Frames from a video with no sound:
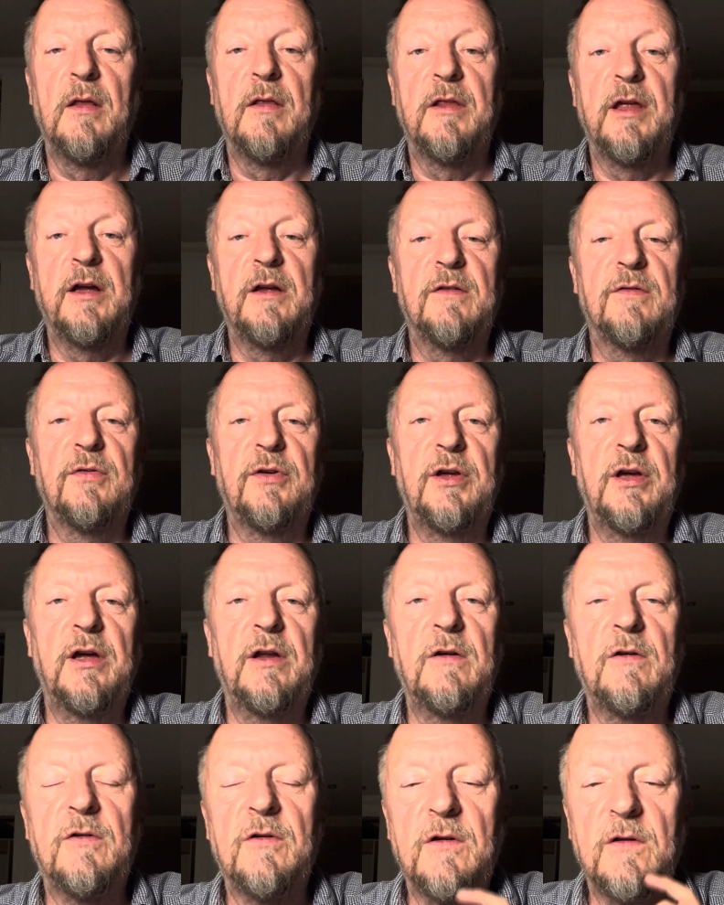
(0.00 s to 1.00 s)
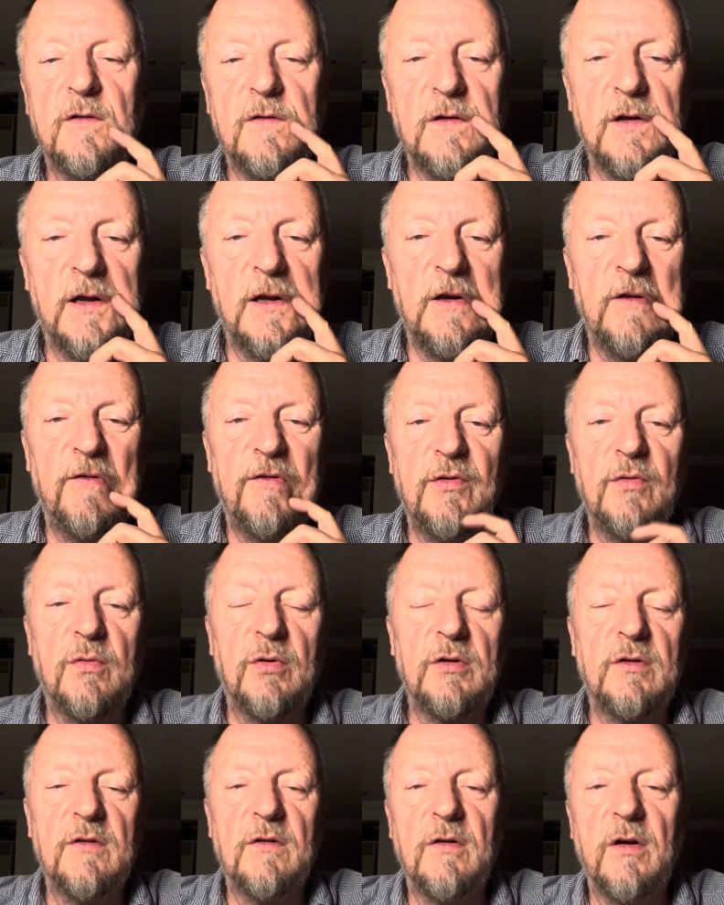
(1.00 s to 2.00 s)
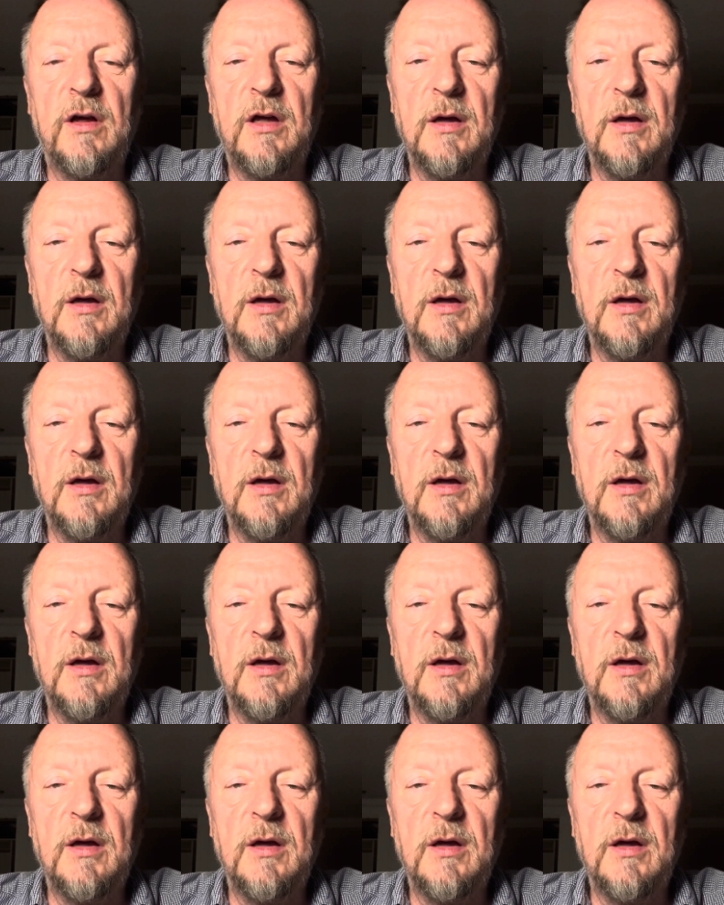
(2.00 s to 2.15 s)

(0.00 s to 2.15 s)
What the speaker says: Thanks for your interest, and if you want to